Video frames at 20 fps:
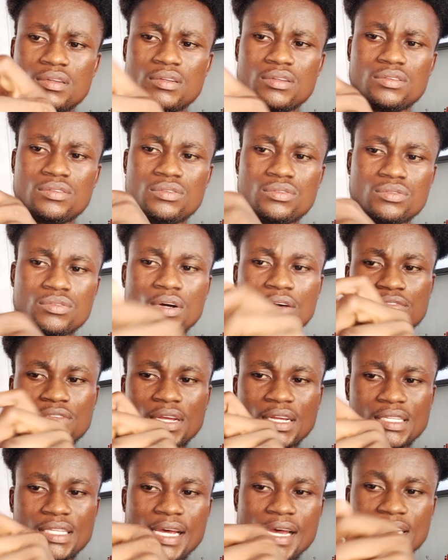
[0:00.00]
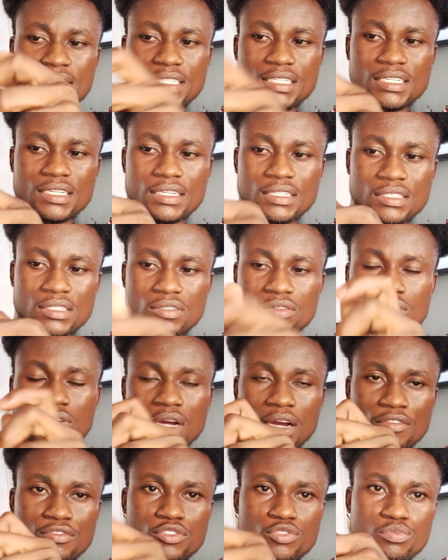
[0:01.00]
so after tightening it, you don't
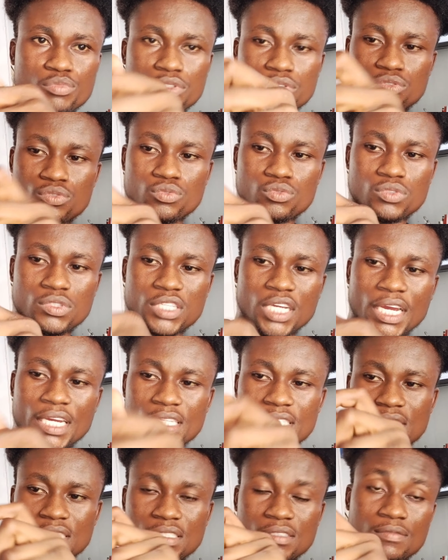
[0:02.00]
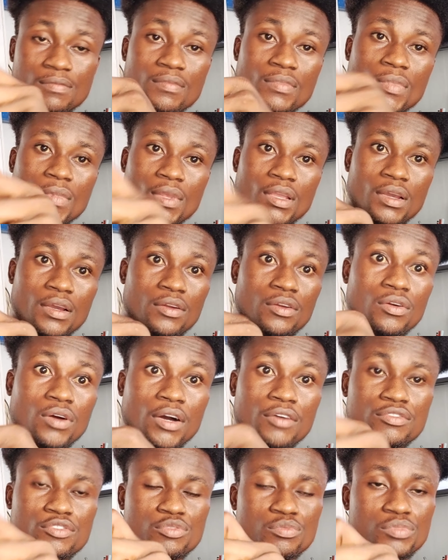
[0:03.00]
have to be too tight and don't
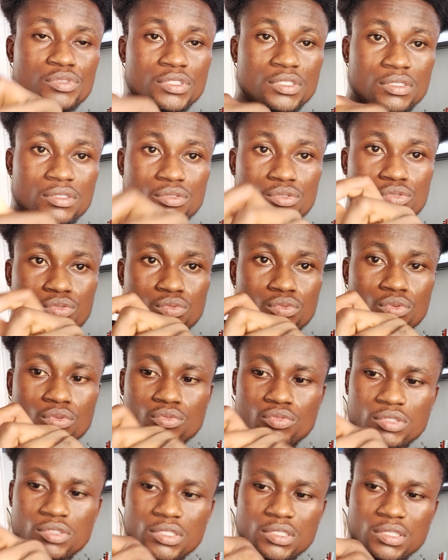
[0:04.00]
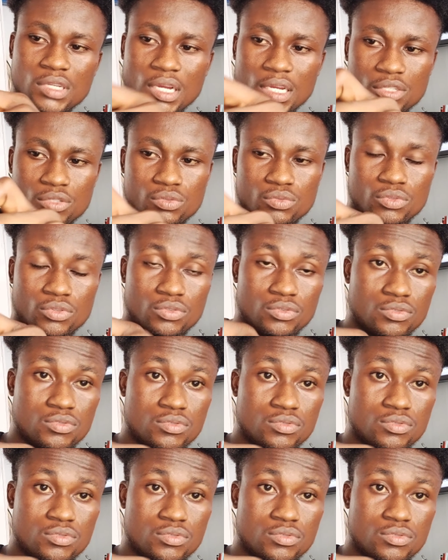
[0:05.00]
have to be too loose as well.